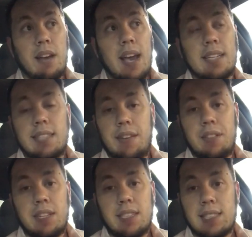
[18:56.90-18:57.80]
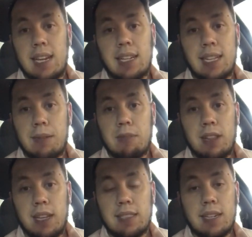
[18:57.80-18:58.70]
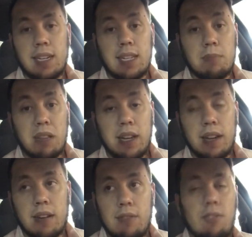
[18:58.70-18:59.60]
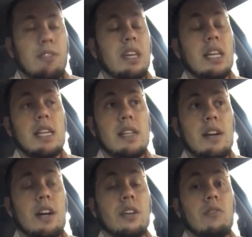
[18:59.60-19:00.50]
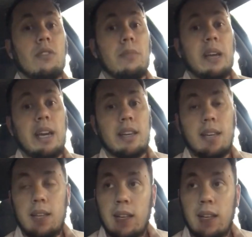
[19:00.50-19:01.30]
as heavily as any team relies on any player, well, any non-quarterback.